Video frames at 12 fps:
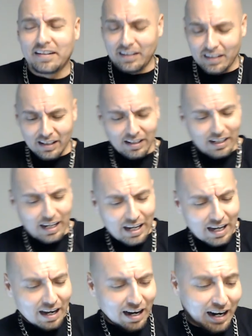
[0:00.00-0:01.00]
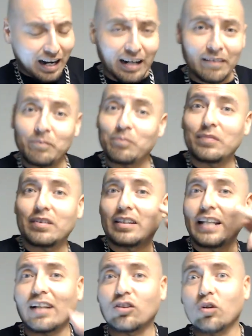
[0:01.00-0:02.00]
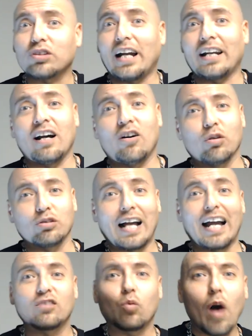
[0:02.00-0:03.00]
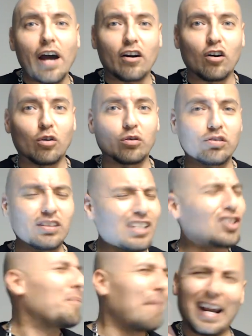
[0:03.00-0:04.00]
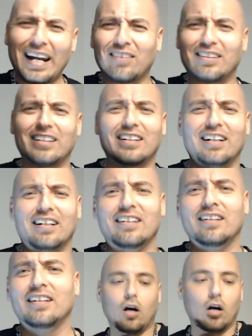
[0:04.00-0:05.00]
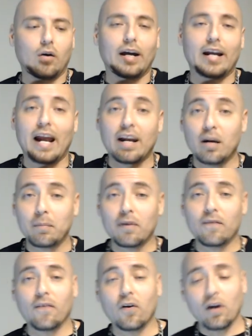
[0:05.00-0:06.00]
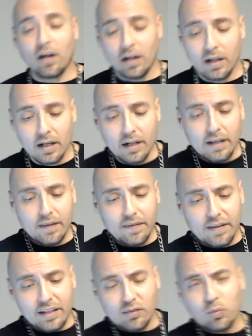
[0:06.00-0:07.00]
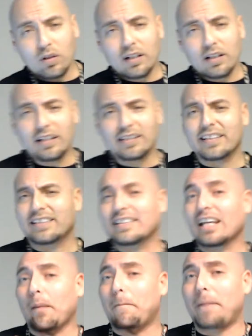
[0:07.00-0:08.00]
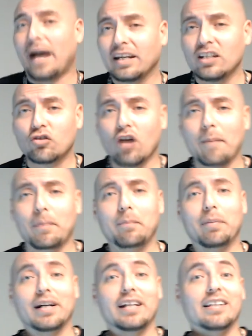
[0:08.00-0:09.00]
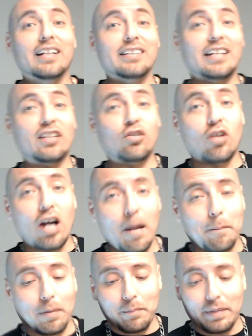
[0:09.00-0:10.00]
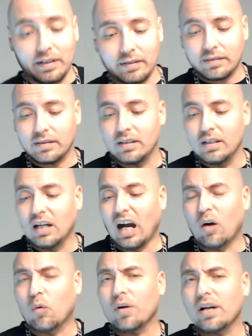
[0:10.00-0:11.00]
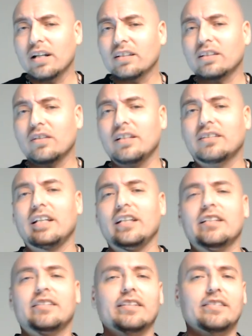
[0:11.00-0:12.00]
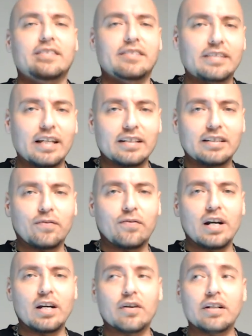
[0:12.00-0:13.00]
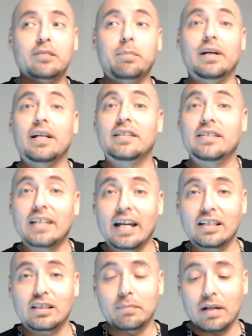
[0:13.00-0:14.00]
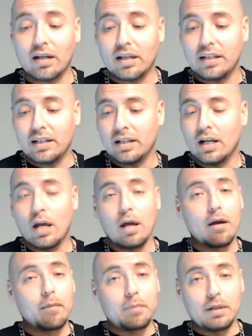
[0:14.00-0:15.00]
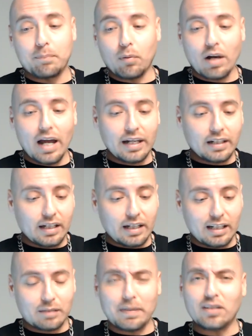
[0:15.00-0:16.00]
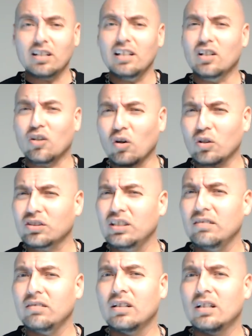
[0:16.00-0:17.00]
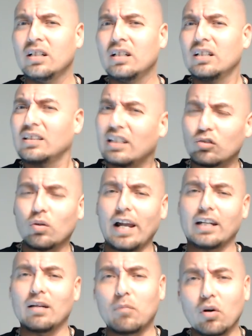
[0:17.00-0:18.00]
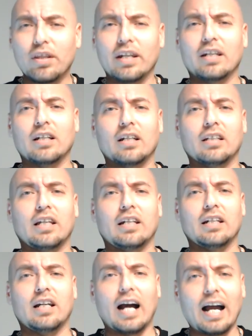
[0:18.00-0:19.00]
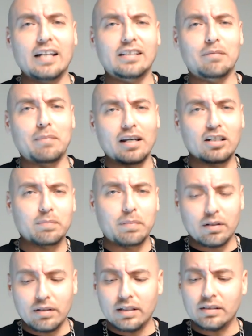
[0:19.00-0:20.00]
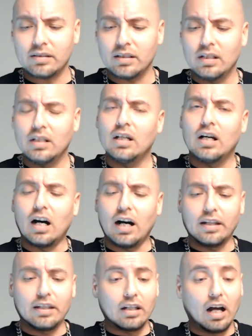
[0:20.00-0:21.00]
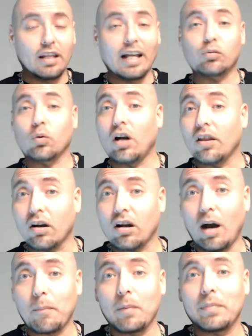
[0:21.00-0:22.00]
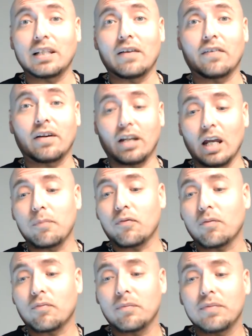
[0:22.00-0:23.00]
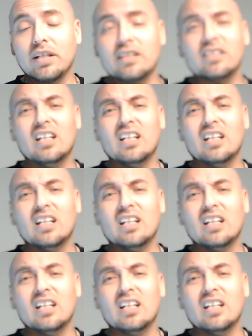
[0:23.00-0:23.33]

And not those kind of hoes, guys. Water hoes. Get your mind out the gutter. Right at number four, this one is it's not a panty dropper, but it does get you compliments. I wouldn't necessarily say it's a sexy fragrance, but it's nice smelling. People like it, especially girls tend to like it more than guys in my experience. That's where all the compliments have came from this.